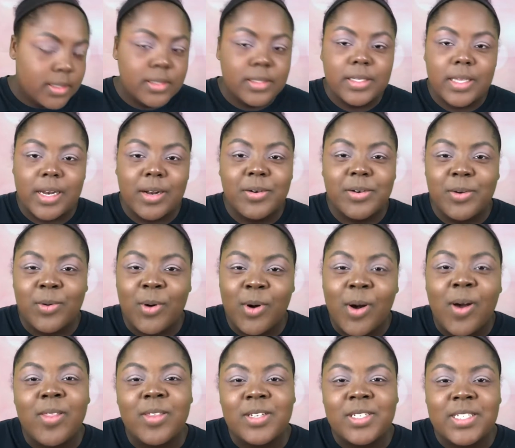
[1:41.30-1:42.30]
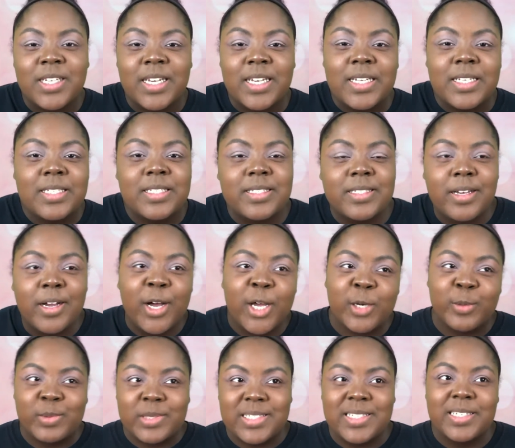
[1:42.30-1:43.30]
I don't know all the shades
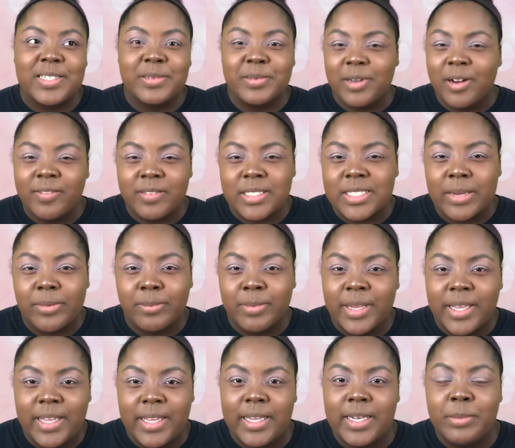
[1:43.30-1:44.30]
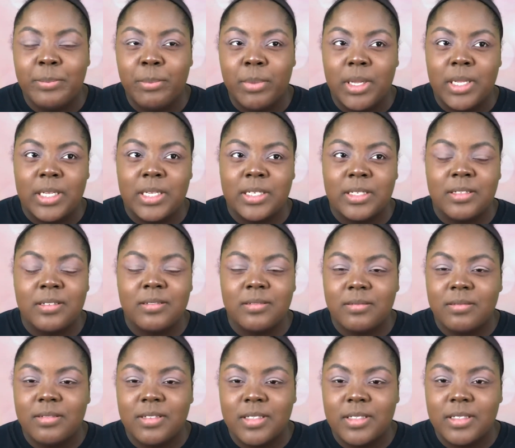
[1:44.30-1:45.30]
100% off the top of my head, but
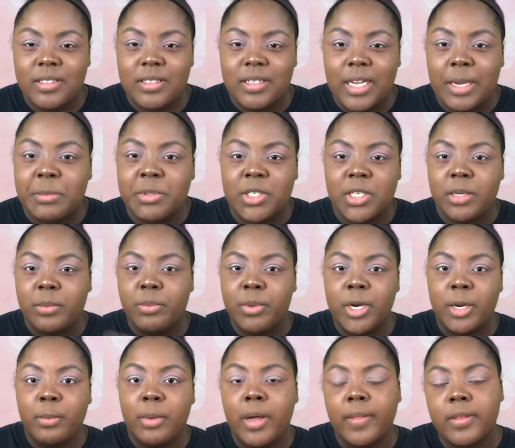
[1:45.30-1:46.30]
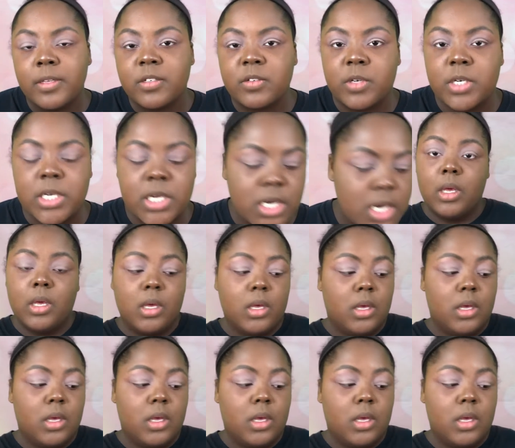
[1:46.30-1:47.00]
I'm just going to put them on the screen.